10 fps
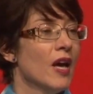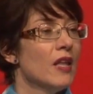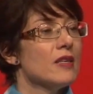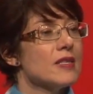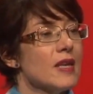
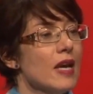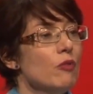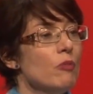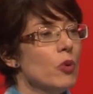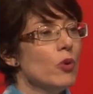The same
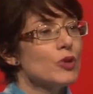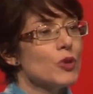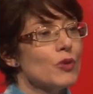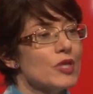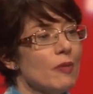report
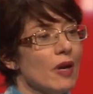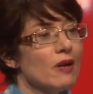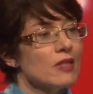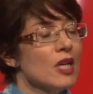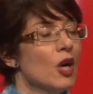talks
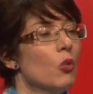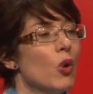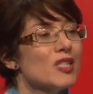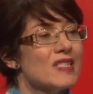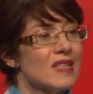about
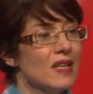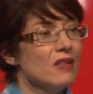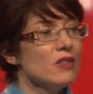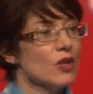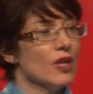what
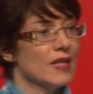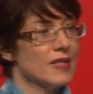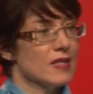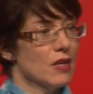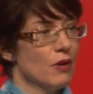skills are
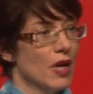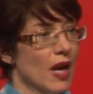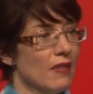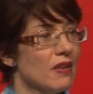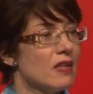necessary
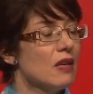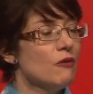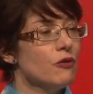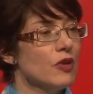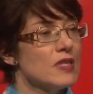and the
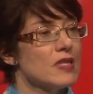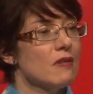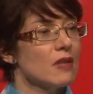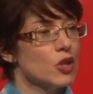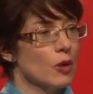difference
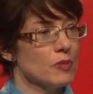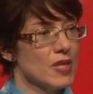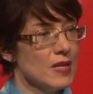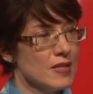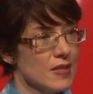in the top
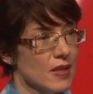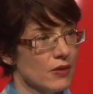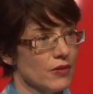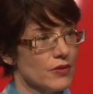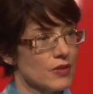10
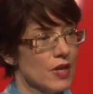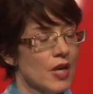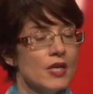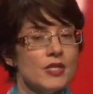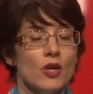skills.
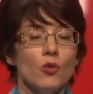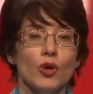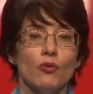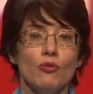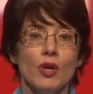So what
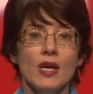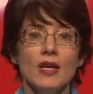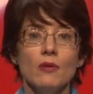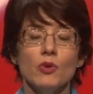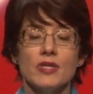
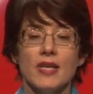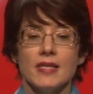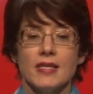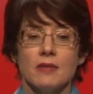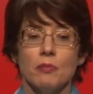really will set
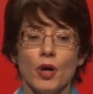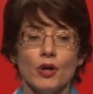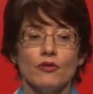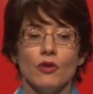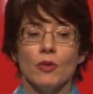us
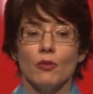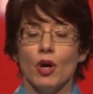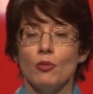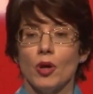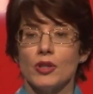apart from the
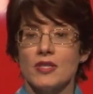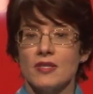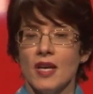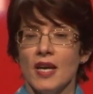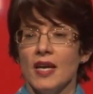robots
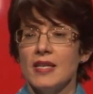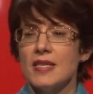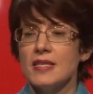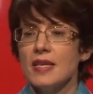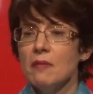is
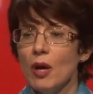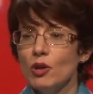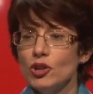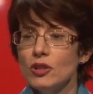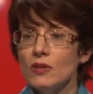this
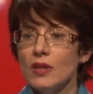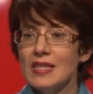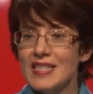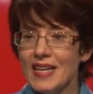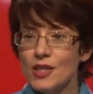emotional
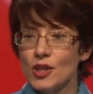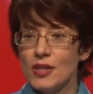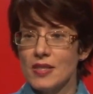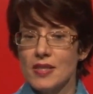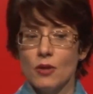
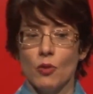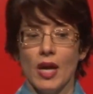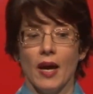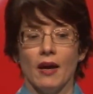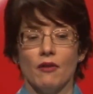intelligence that we
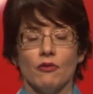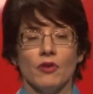have,